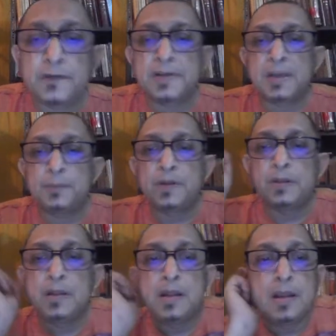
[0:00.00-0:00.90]
For
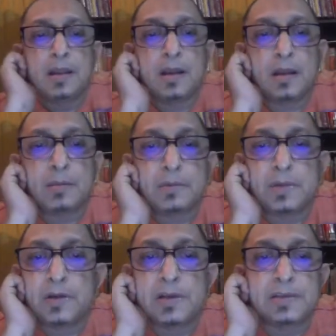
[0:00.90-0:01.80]
example,
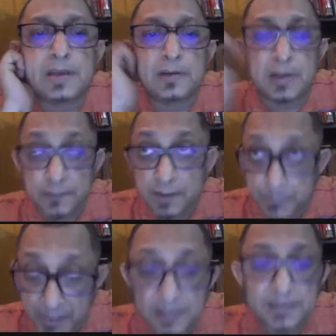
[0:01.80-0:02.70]
there is
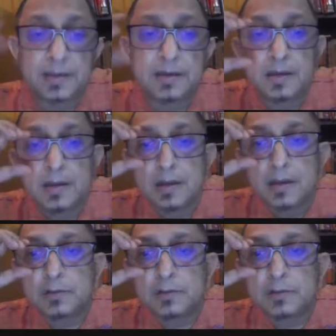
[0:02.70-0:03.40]
Reverend Pearson,